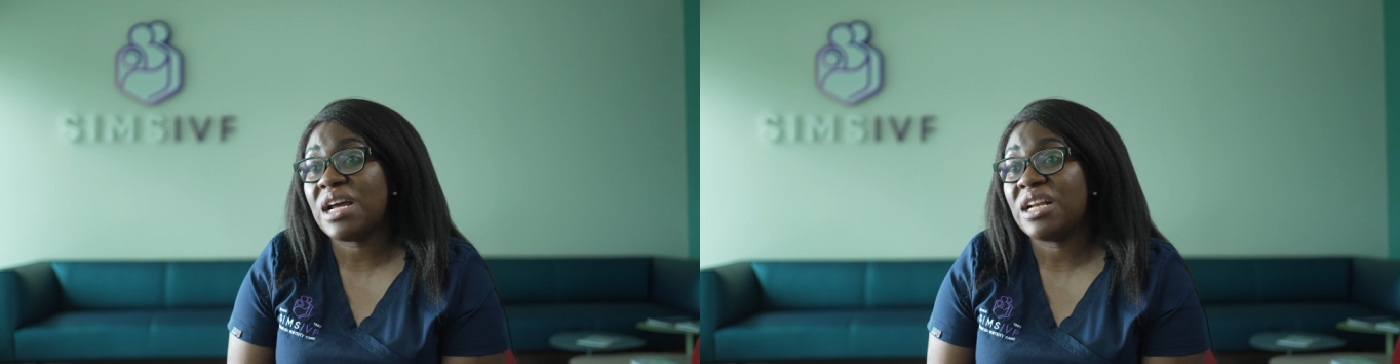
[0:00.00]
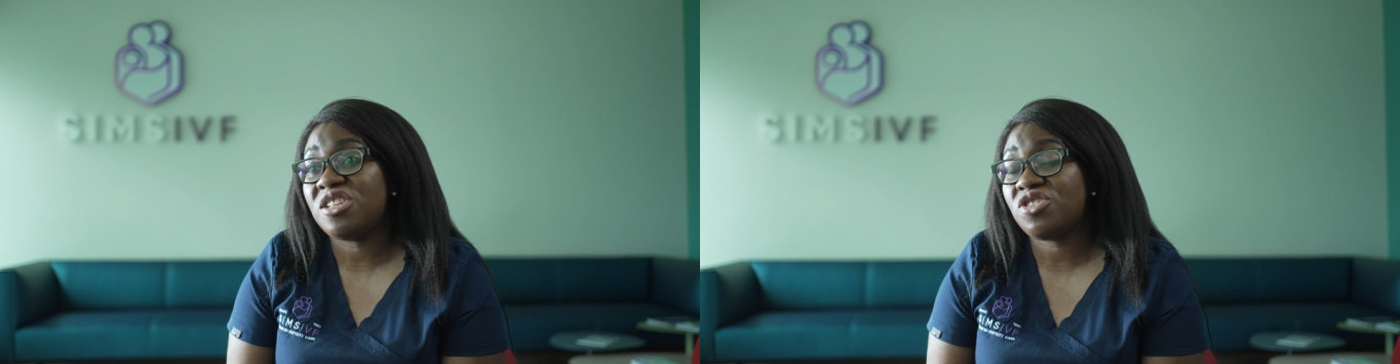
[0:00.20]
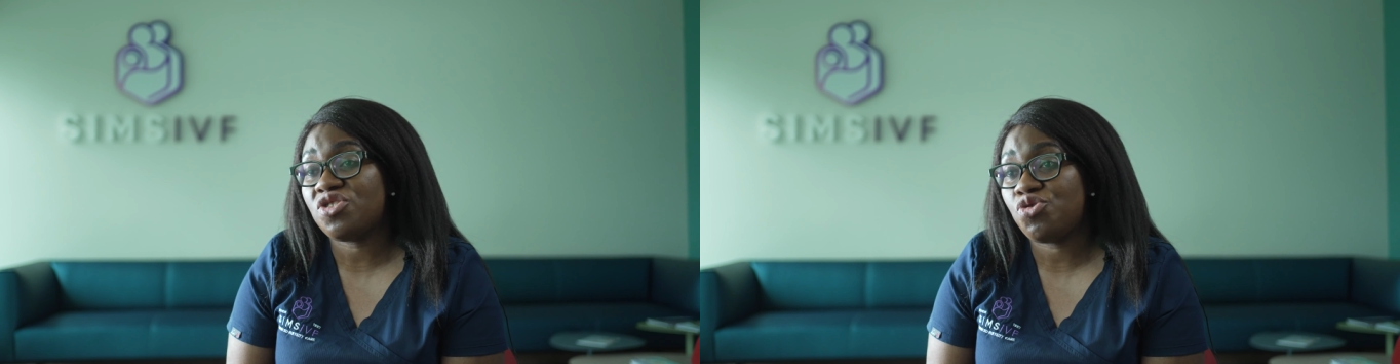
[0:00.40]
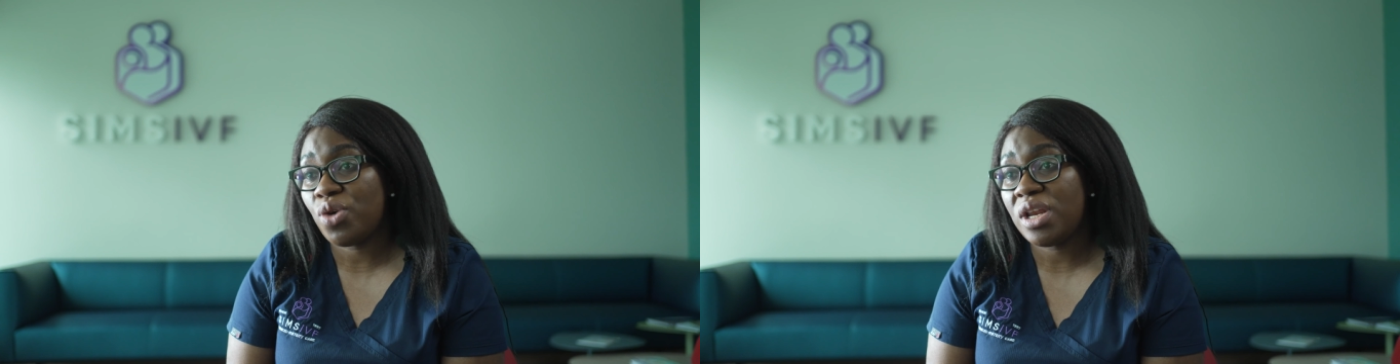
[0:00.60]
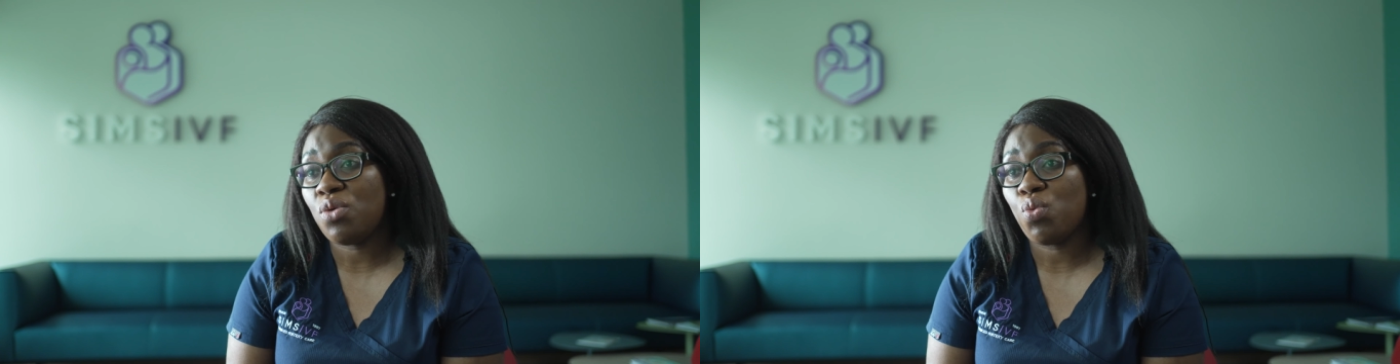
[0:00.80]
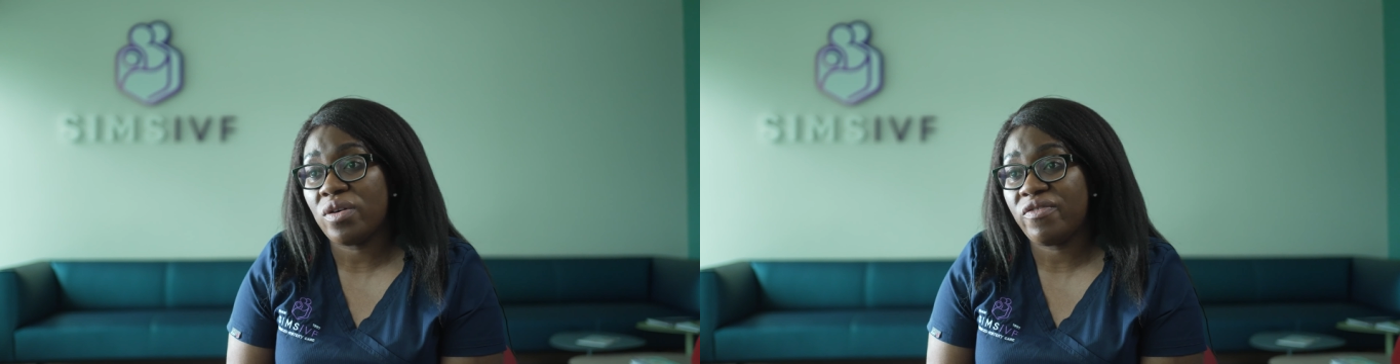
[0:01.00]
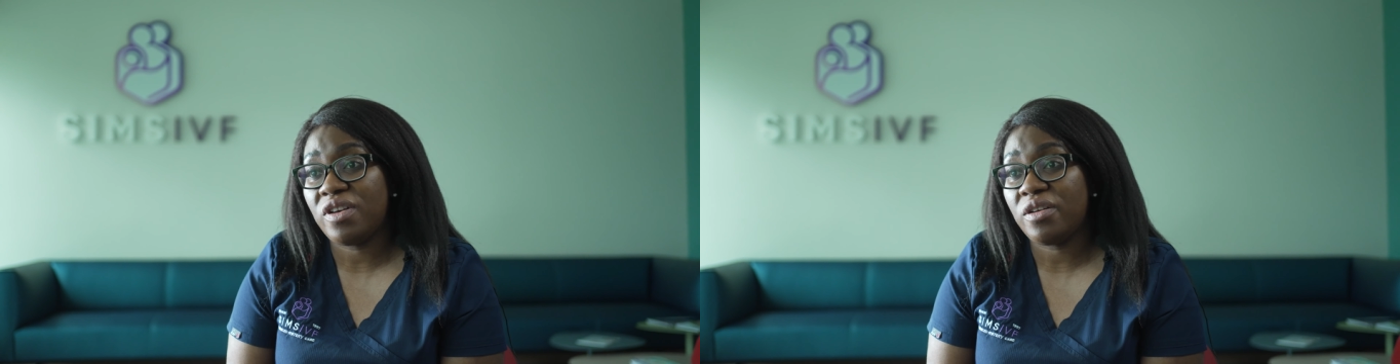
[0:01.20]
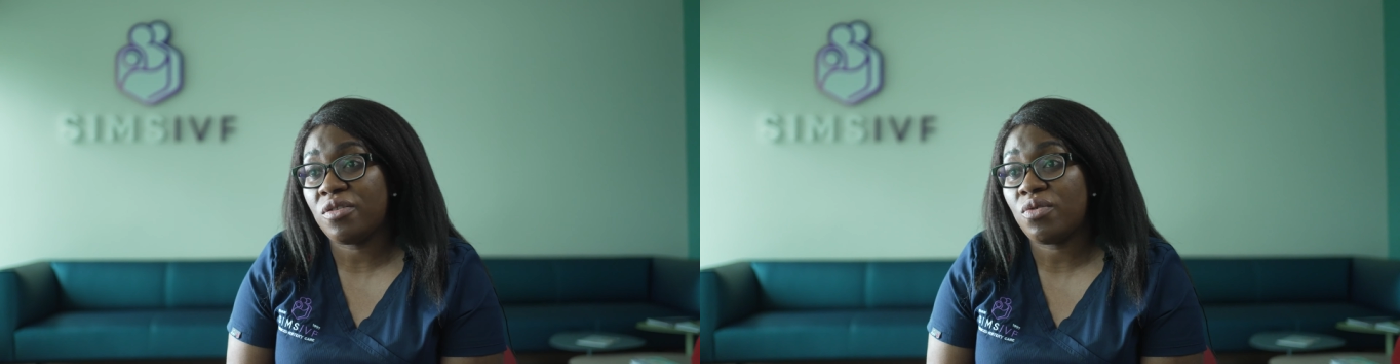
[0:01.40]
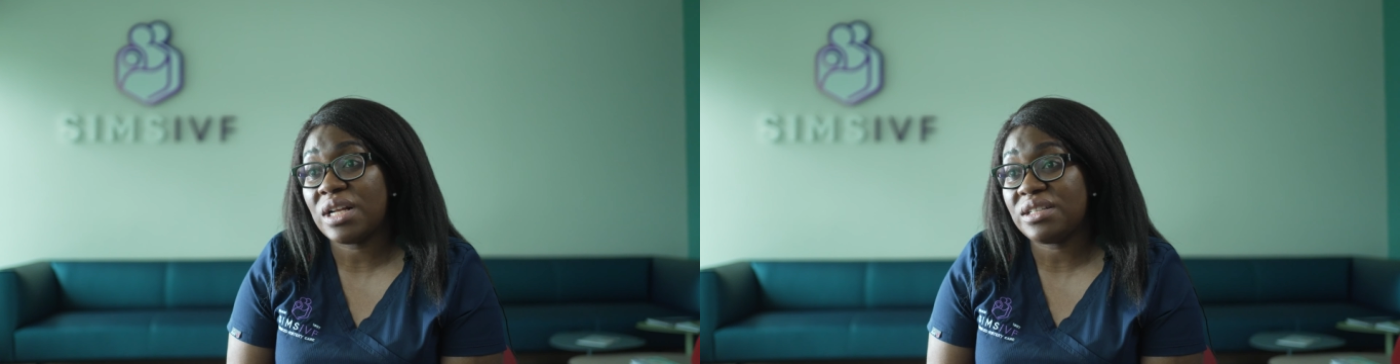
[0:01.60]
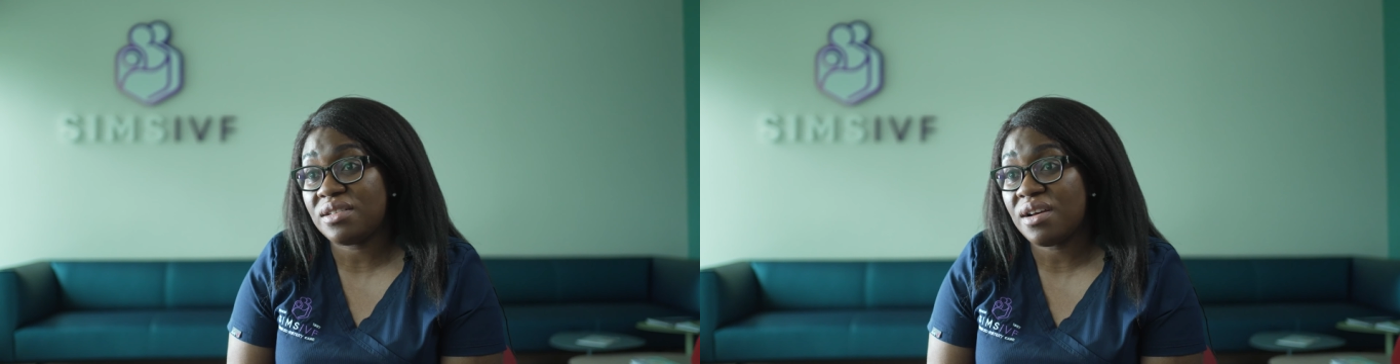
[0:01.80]
and it's just draining one follicle
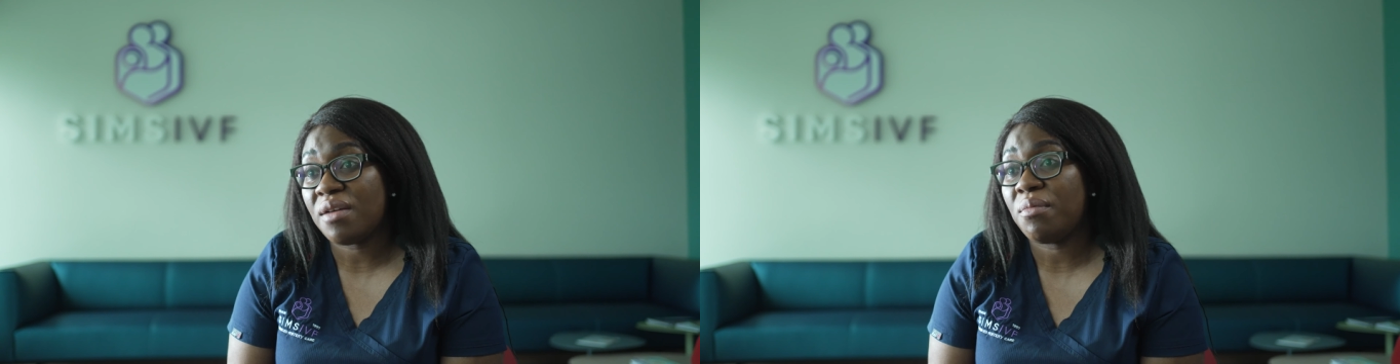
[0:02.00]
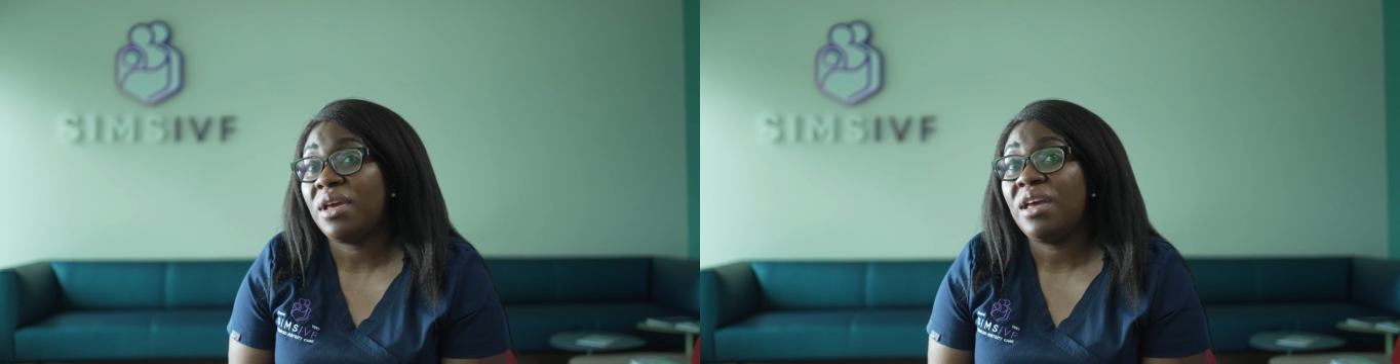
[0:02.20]
at a time